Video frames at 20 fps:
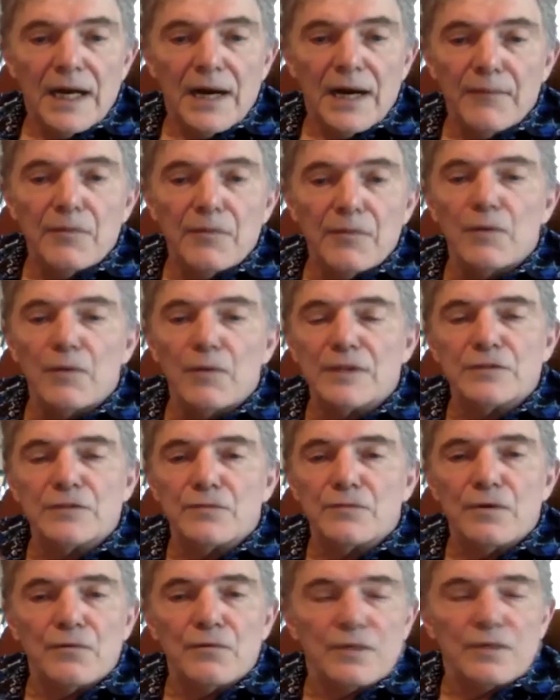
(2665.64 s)

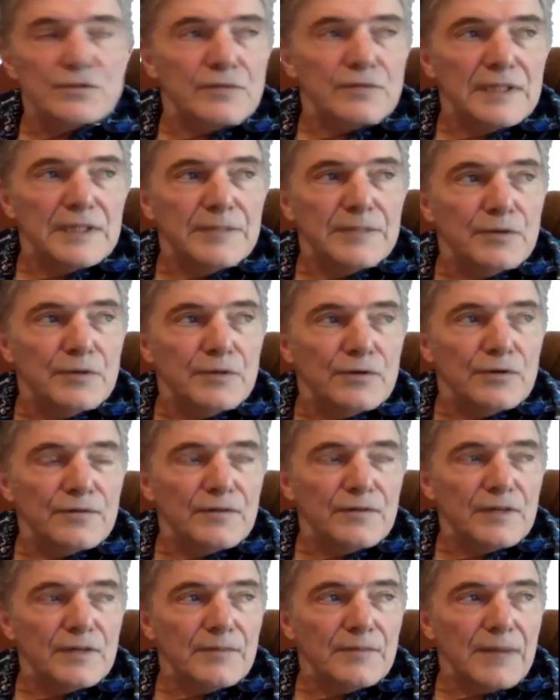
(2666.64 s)
What's really
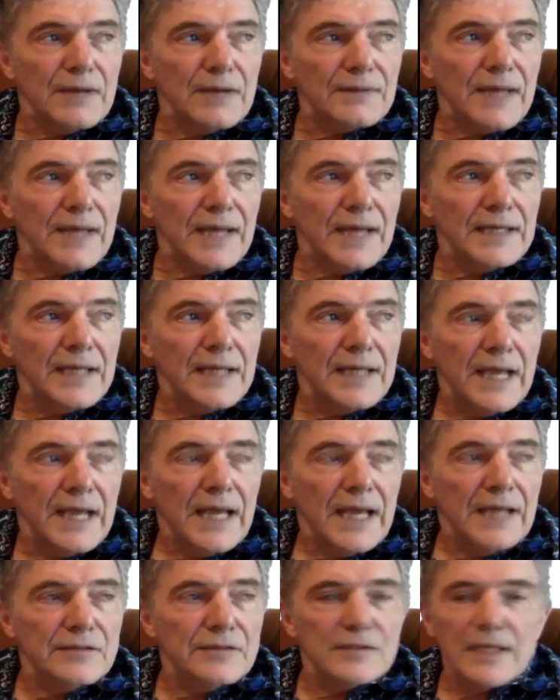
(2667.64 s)
beautiful about that
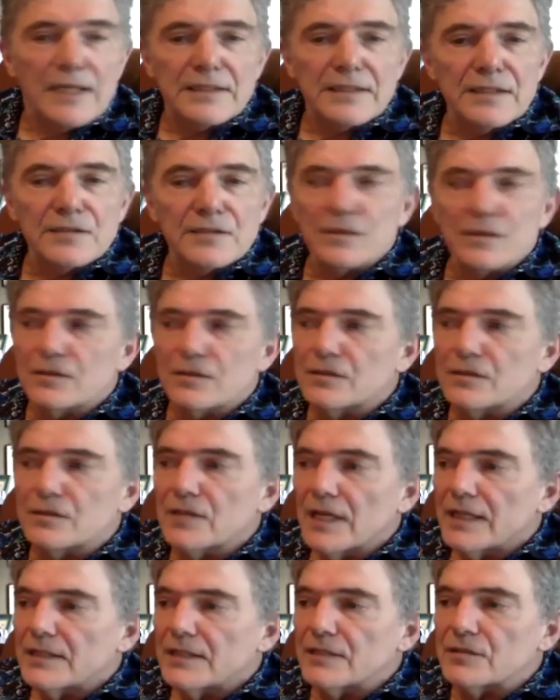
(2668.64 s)
is that this is
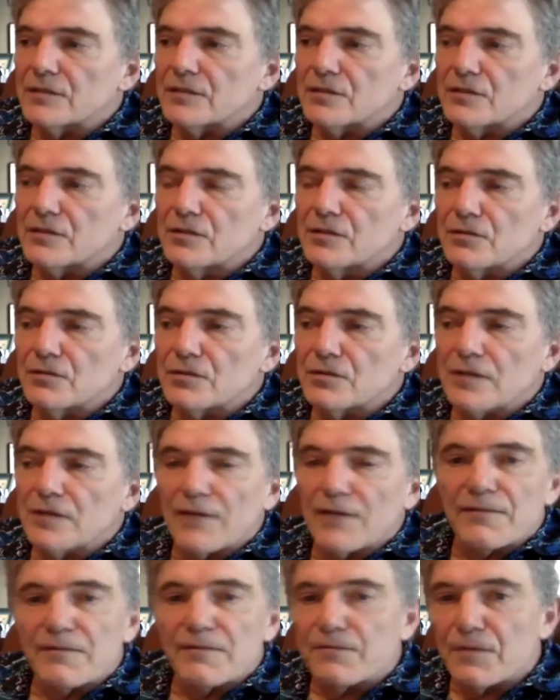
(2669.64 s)
this is new stuff.
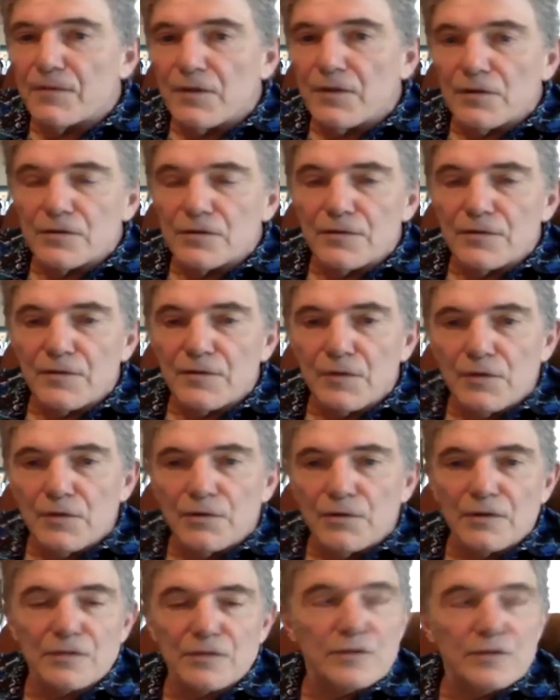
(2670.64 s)
And for those of you who
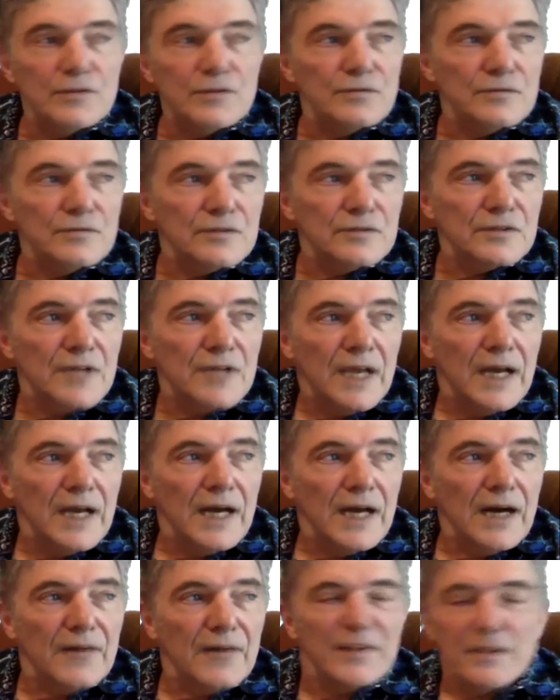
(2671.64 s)
are students,
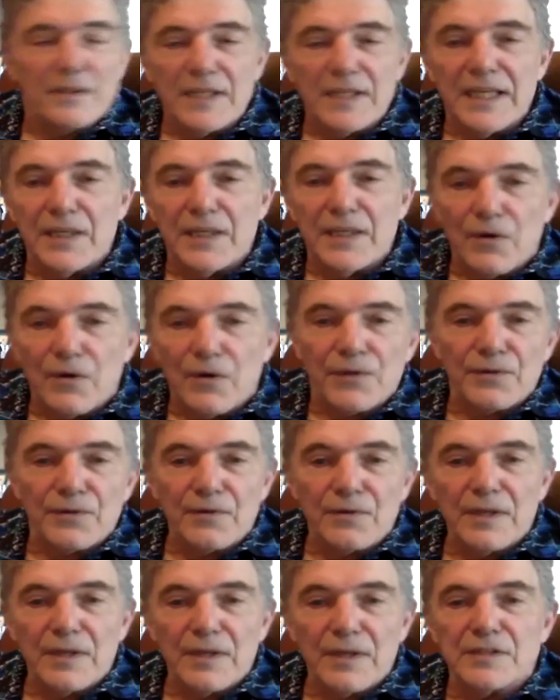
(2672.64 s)
the lead author
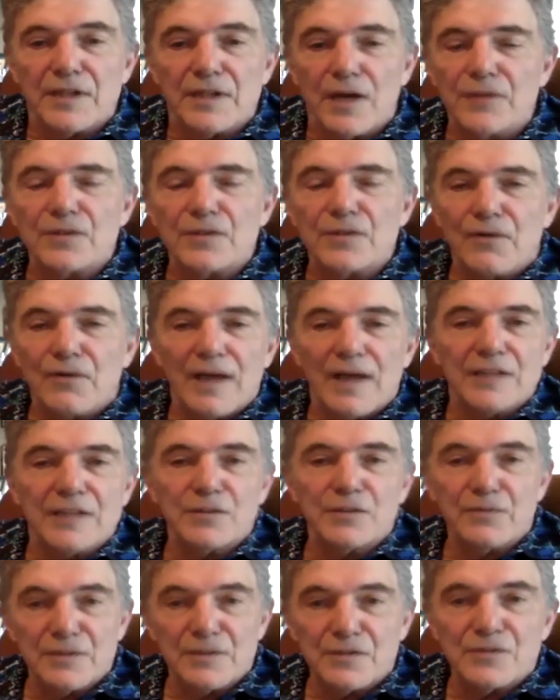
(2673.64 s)
is an
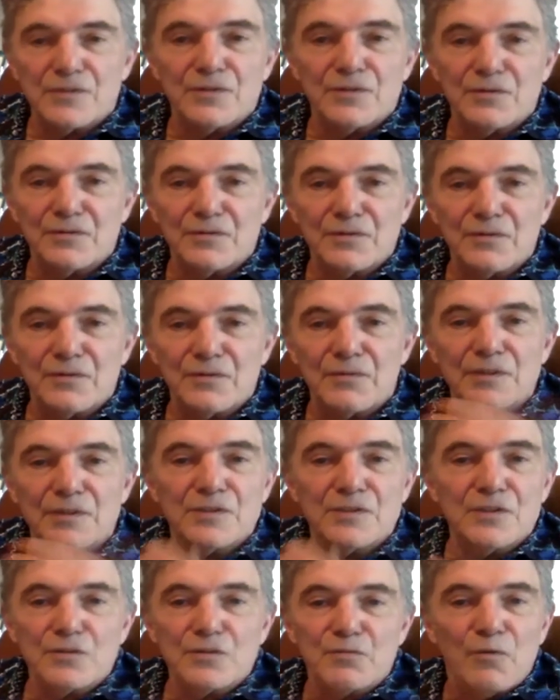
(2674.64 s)
undergraduate student, which
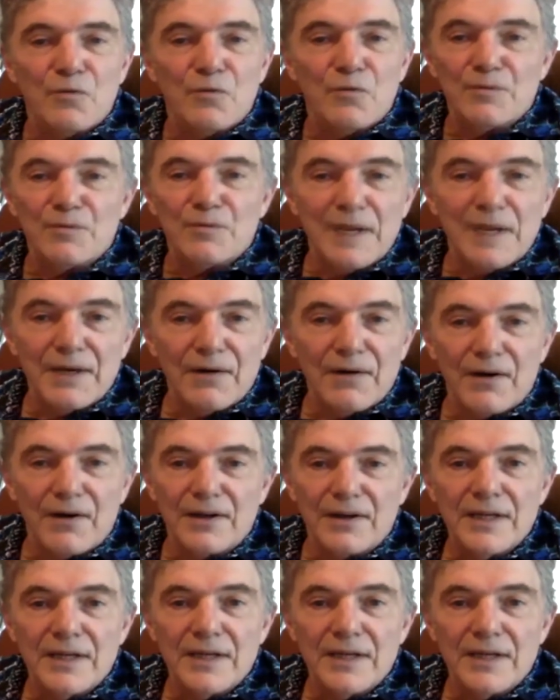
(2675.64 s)
just warmed my heart.